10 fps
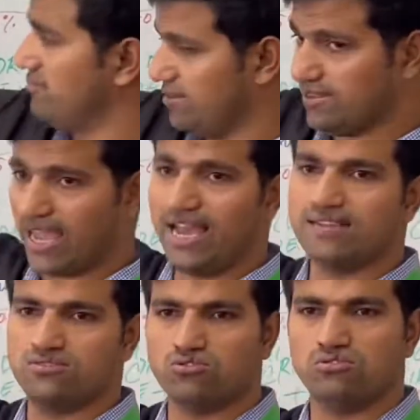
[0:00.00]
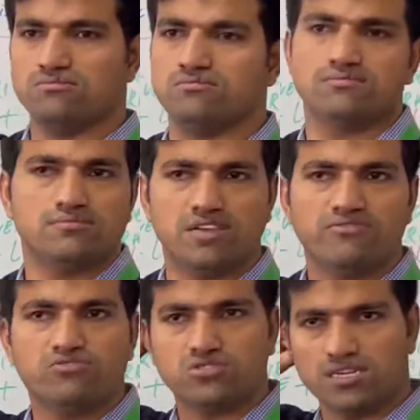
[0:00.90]

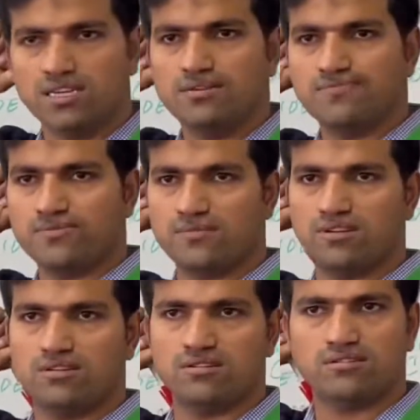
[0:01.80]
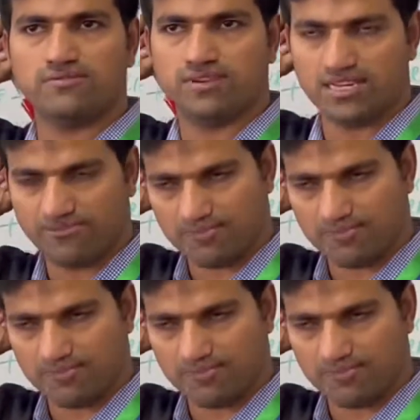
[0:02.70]
if we see in